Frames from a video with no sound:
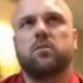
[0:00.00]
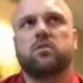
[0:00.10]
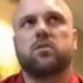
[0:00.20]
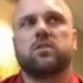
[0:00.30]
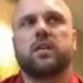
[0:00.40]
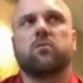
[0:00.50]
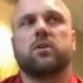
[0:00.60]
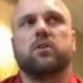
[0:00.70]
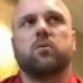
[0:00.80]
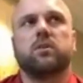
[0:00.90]
So is that
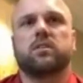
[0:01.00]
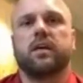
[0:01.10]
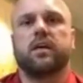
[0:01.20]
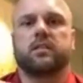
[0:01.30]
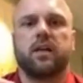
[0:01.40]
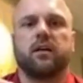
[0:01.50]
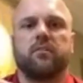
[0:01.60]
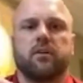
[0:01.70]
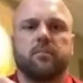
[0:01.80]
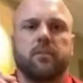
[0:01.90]
what you would say is kind
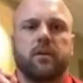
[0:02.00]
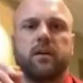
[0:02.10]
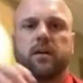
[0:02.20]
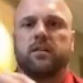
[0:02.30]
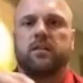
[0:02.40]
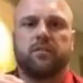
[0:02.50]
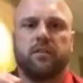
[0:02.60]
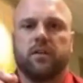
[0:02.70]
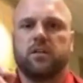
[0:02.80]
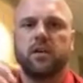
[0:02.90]
of a
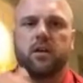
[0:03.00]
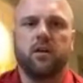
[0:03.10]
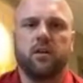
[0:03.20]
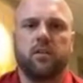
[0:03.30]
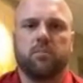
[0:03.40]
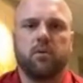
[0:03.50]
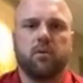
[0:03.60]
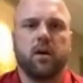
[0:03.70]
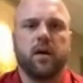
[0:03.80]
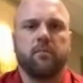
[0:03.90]
differentiator in the
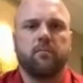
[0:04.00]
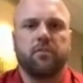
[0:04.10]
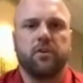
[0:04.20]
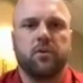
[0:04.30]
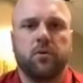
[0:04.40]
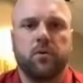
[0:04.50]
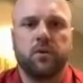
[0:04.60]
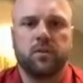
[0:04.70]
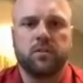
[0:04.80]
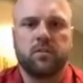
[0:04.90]
program for you,
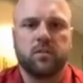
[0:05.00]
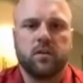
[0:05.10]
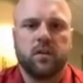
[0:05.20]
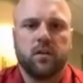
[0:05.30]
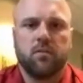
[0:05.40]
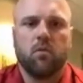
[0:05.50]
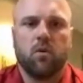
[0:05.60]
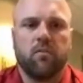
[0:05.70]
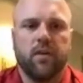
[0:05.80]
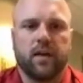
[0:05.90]
is
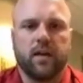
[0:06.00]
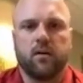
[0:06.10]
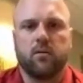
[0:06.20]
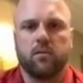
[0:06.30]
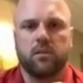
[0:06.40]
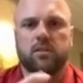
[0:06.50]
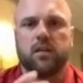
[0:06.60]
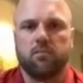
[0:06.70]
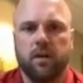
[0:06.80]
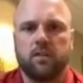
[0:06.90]
more of that kind of
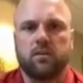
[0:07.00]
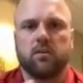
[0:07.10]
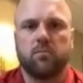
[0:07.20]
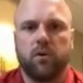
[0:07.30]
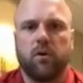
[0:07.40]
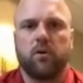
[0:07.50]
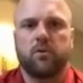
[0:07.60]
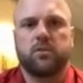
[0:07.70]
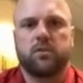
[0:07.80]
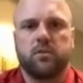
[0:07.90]
holistic mental
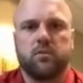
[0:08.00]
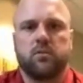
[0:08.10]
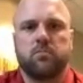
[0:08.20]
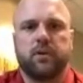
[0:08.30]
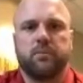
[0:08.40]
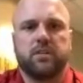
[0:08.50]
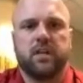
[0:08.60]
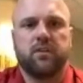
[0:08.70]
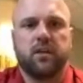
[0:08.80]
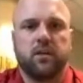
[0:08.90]
approach to pretty much
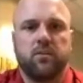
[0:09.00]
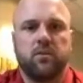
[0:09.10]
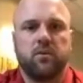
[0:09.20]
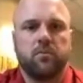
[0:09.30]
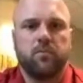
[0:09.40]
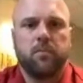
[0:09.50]
everything you do?